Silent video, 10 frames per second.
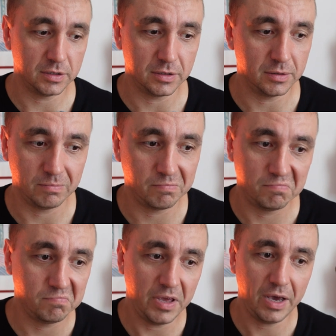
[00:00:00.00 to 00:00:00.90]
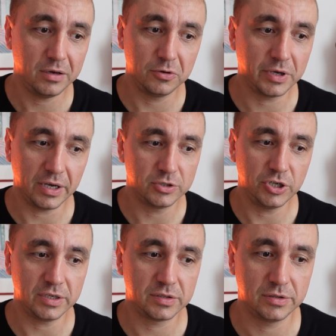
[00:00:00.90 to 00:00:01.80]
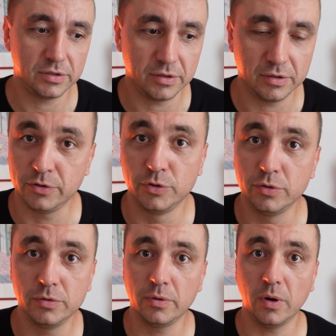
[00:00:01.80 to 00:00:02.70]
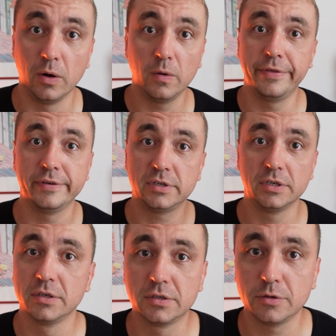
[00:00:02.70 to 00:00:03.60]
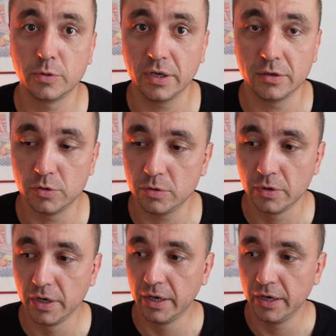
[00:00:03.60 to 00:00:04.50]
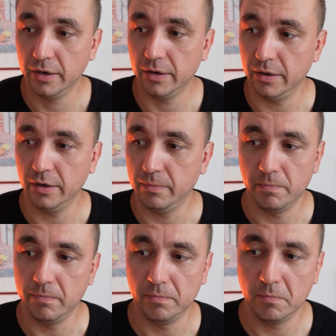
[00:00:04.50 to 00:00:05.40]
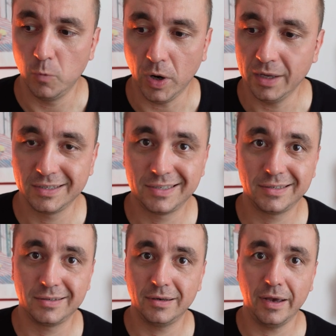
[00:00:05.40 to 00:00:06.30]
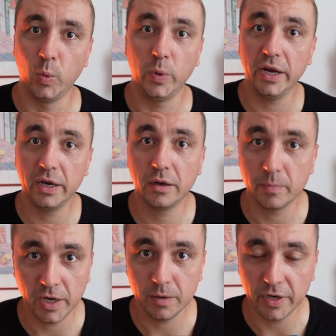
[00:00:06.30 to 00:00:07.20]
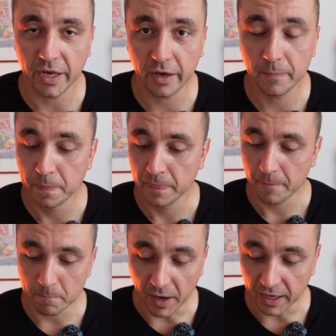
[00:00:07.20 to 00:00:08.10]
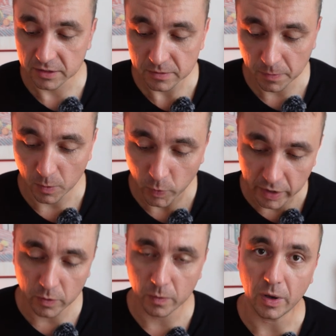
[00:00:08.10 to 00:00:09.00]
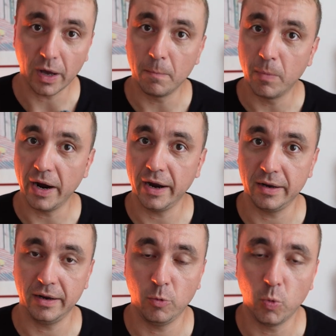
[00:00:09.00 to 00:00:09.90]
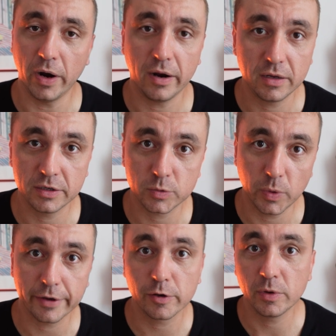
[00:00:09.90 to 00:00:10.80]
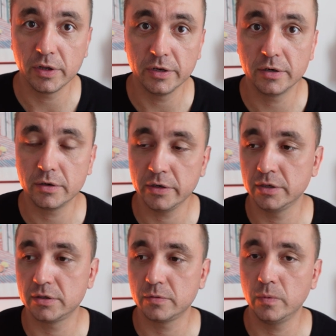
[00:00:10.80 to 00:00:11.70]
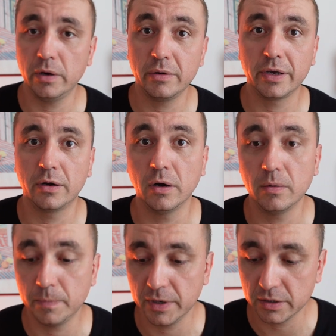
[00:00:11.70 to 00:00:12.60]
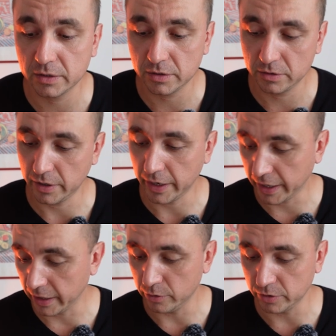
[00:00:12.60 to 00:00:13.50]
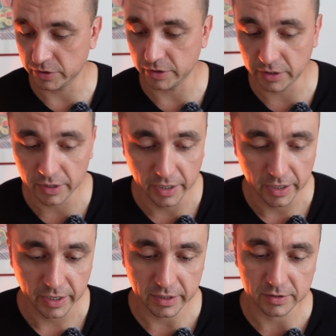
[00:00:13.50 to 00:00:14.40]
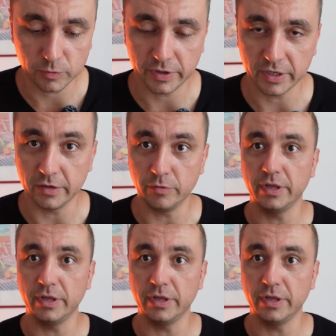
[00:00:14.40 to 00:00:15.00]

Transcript: uh, yeah you can just uh, do all the things you can do um, once a week, maybe, yeah. But when you buy a wireless vacuum cleaner, it's very compact. Can you see? It's really,